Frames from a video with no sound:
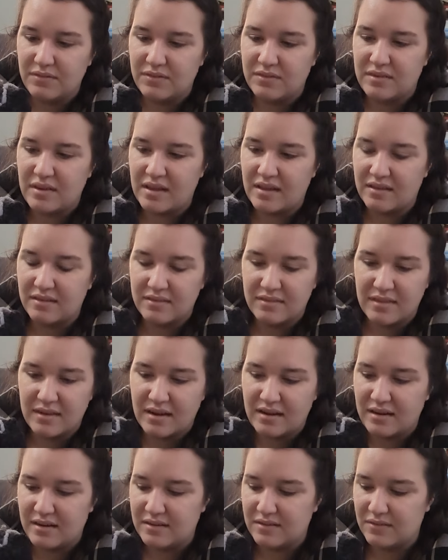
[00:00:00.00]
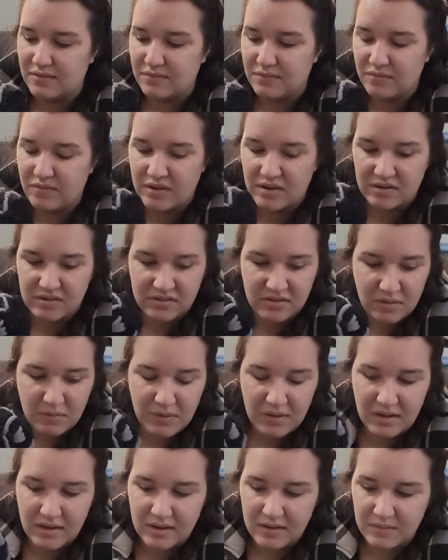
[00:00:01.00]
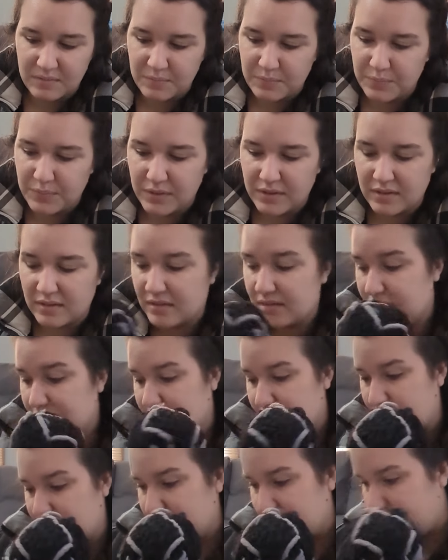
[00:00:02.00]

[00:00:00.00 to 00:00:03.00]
tails that I need to finish sewing in. But that's